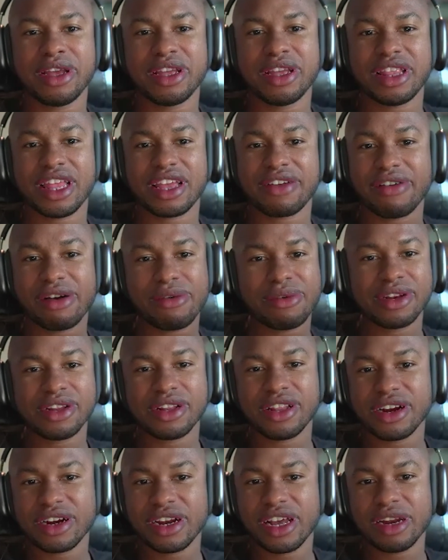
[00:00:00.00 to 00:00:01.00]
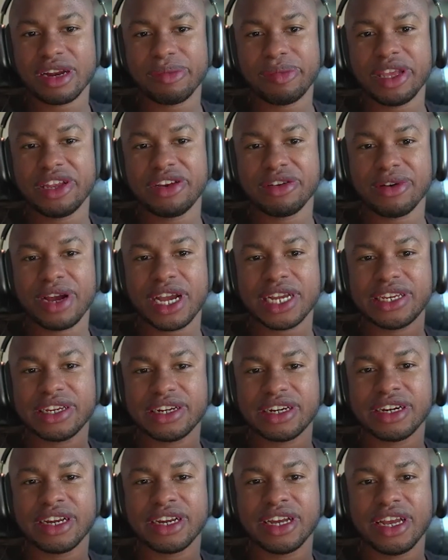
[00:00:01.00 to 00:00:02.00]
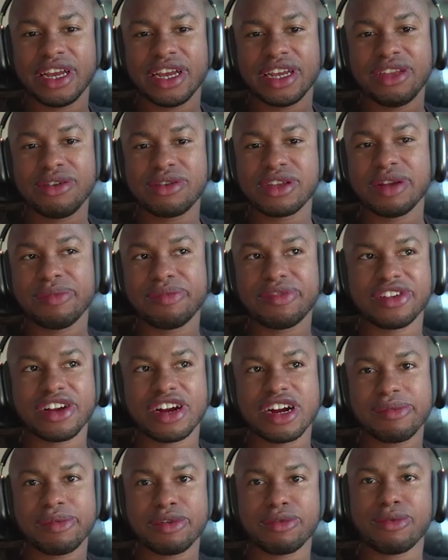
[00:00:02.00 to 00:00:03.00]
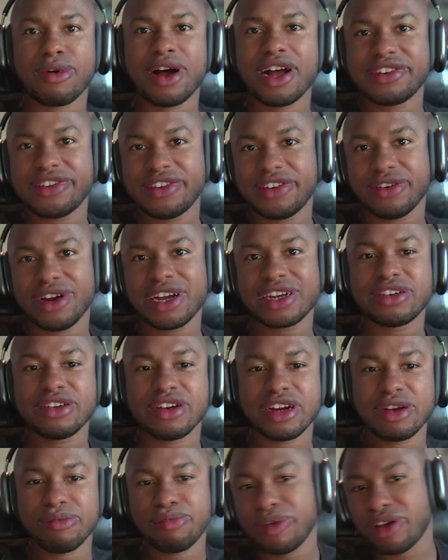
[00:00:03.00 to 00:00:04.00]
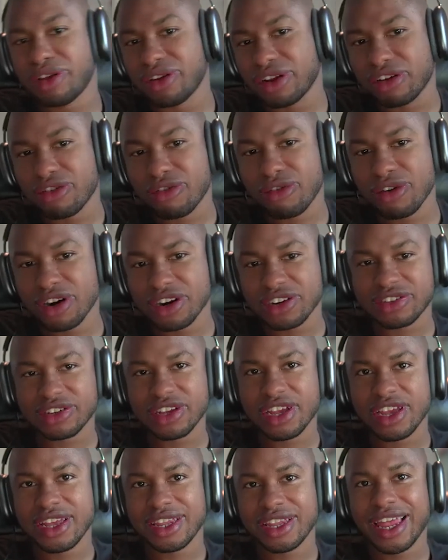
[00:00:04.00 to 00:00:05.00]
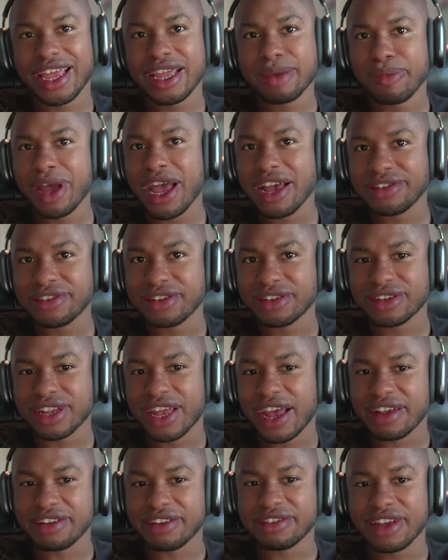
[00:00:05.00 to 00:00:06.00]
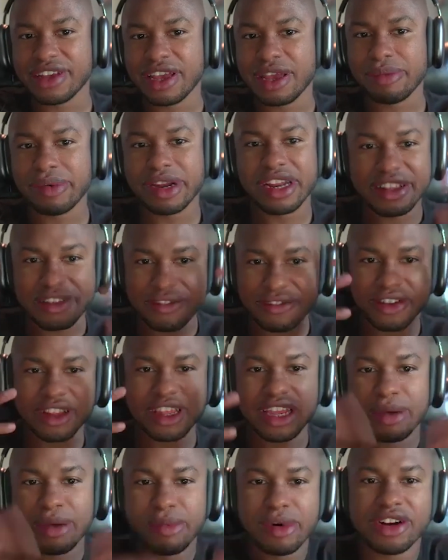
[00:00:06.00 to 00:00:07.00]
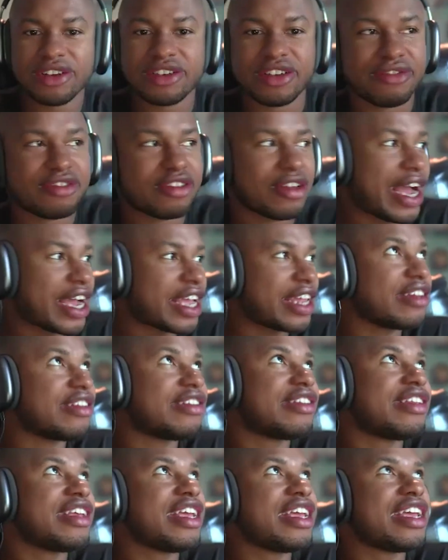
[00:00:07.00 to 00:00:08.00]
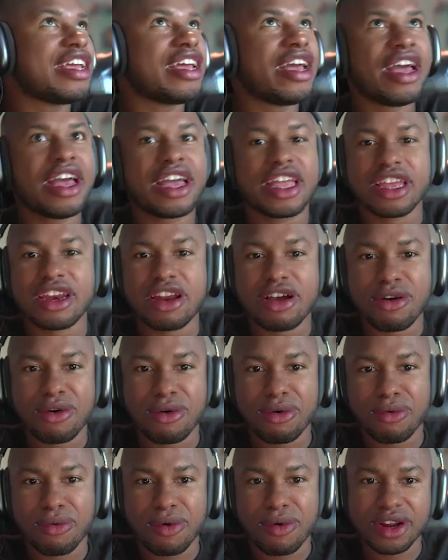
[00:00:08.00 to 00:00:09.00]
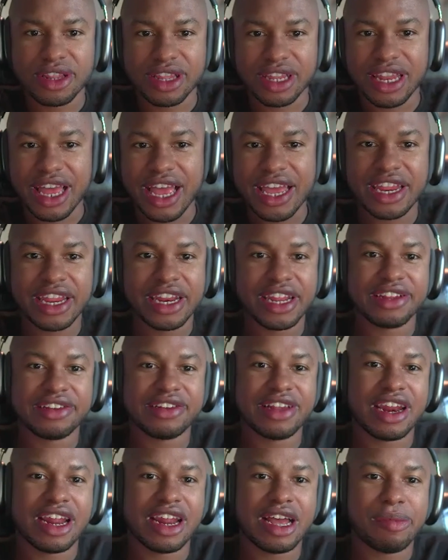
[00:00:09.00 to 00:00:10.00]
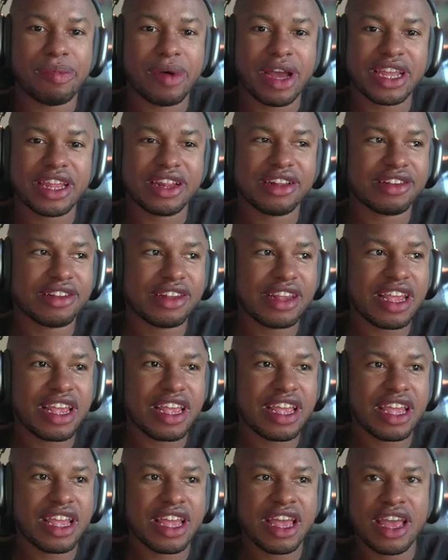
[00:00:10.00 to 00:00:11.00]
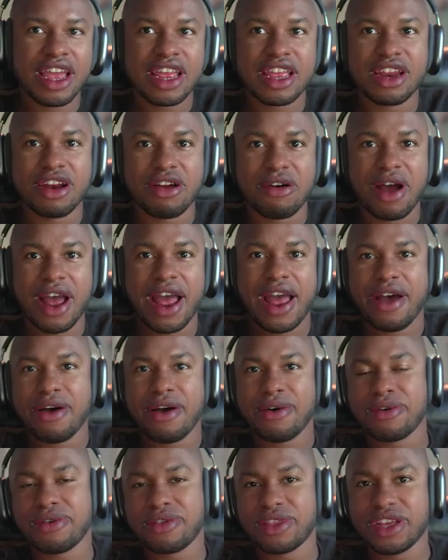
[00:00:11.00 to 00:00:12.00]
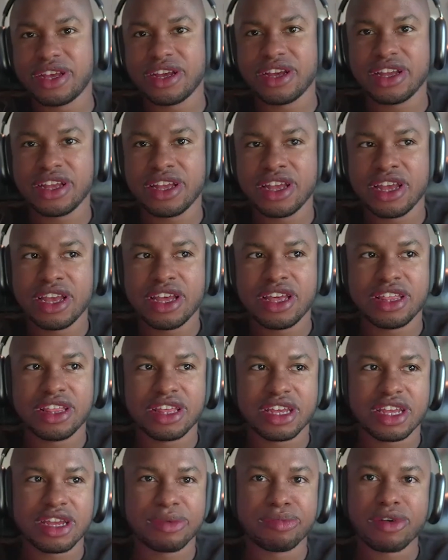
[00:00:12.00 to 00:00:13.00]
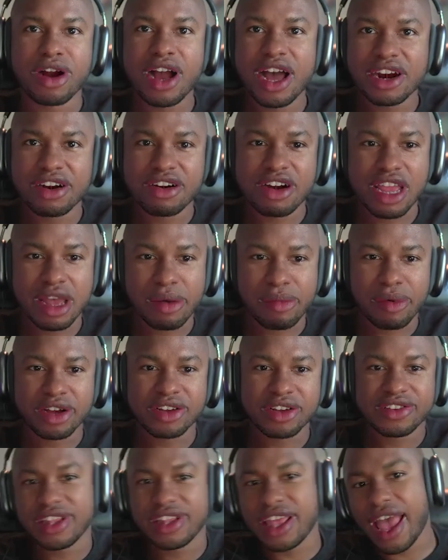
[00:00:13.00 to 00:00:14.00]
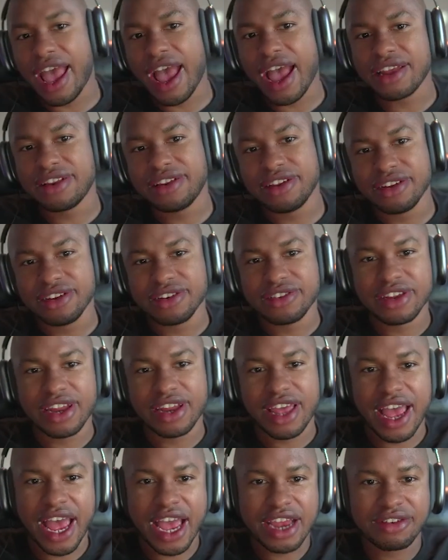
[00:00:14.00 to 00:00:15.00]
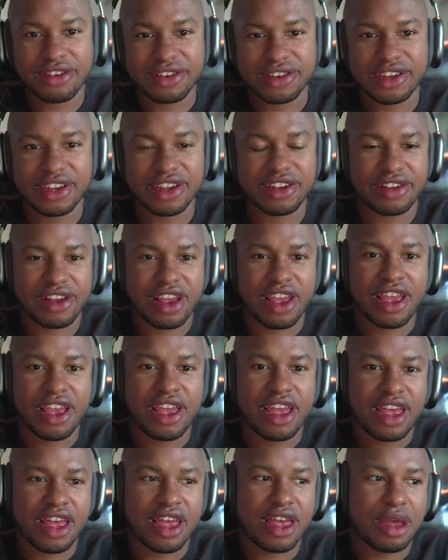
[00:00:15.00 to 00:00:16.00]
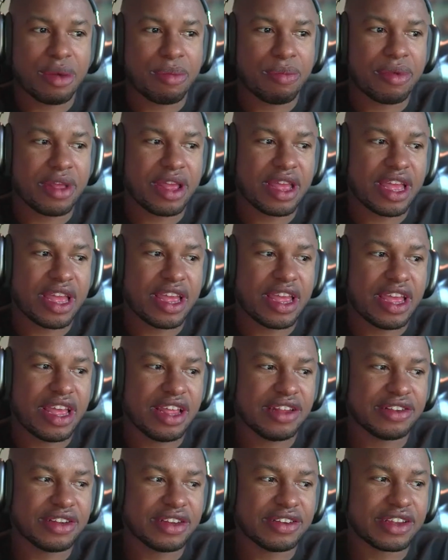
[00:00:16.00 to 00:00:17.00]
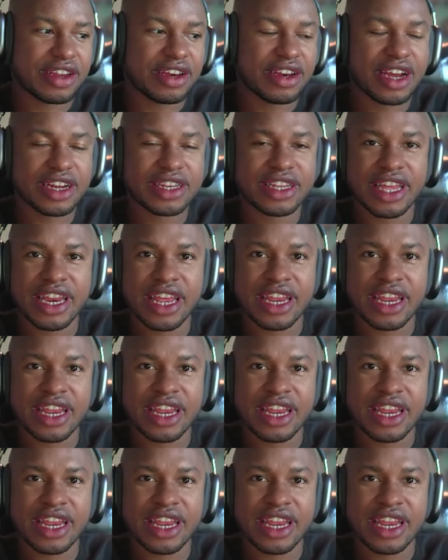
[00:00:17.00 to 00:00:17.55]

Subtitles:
Like if I wanted to learn how to be a director, you can observe and watch a director and build a course like masterclass, but it's fully immersive. So I can see, where the lighting is set up. I can see, how the camaraderie amongst the actors and the actresses is conducted.